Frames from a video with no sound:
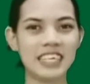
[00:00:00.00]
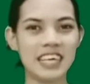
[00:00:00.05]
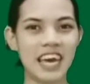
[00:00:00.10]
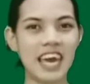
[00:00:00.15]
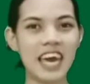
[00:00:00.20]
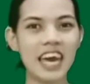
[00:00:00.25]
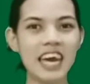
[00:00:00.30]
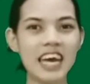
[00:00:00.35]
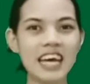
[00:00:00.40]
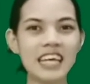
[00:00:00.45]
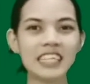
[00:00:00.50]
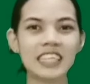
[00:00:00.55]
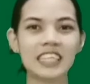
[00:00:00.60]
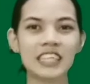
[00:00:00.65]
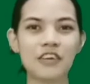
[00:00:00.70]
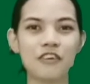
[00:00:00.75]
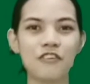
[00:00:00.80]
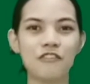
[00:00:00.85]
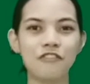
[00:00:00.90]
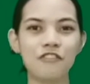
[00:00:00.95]
yes,
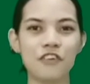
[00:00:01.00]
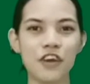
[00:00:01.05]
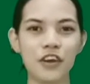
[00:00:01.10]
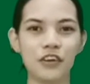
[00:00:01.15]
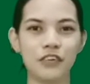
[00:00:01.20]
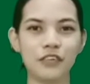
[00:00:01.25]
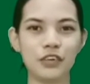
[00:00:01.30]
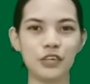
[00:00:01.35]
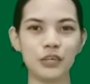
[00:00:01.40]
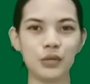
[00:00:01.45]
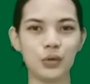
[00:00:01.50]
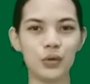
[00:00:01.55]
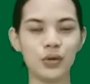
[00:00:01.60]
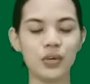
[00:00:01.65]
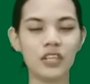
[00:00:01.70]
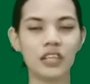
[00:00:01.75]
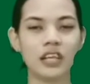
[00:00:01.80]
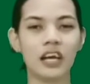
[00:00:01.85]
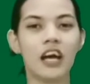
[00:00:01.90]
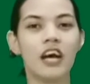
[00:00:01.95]
very
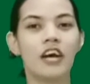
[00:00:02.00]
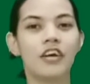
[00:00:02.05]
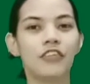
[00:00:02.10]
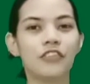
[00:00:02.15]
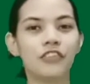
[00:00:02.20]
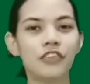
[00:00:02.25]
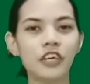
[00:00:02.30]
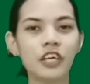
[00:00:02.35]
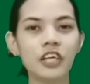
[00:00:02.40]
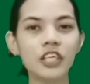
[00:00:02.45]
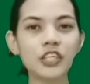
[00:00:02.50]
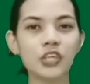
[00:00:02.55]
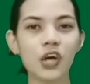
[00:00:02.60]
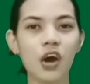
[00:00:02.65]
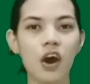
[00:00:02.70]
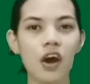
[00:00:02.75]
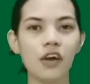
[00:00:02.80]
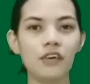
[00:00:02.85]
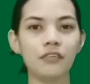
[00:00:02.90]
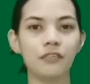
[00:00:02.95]
good. These
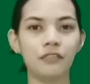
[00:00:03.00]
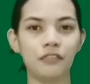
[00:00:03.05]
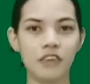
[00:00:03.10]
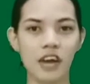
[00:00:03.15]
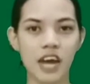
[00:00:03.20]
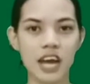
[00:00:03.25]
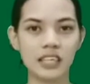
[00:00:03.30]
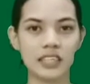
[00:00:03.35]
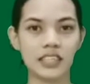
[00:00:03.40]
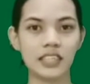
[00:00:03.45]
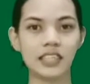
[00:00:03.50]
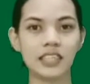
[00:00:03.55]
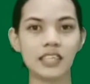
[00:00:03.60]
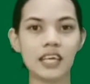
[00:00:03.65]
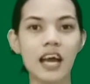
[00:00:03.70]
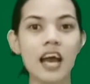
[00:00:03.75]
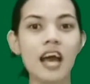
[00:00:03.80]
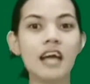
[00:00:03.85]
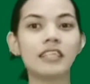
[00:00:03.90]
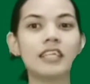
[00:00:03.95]
are rests
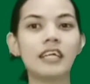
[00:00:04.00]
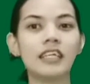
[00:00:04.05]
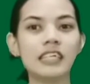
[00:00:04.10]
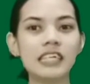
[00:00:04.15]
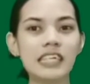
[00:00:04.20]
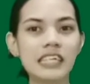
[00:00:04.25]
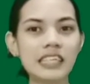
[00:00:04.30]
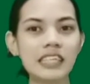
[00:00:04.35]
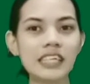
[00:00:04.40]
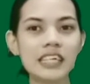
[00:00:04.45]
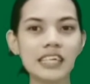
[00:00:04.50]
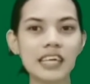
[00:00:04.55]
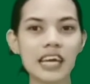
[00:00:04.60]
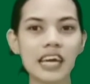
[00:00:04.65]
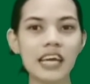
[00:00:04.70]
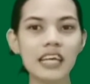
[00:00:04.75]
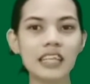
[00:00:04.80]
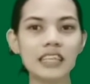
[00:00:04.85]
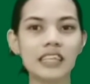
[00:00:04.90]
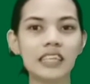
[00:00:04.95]
that
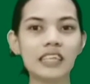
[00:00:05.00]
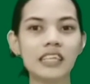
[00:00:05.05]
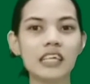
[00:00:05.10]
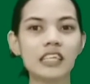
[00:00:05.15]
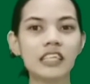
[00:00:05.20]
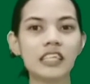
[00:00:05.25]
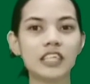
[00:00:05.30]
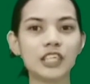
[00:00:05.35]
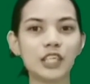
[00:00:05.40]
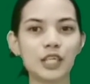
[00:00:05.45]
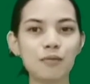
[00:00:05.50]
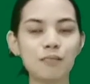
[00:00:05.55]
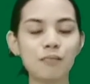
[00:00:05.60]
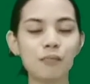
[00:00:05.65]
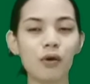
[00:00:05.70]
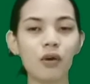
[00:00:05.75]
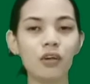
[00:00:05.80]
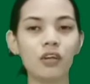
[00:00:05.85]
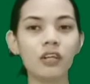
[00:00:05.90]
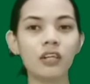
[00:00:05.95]
indicate that the
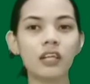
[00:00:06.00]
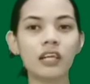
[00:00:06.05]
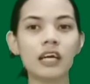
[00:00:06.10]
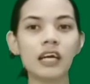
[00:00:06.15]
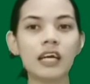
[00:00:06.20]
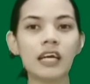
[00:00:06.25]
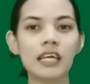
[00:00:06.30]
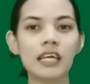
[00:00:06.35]
symbol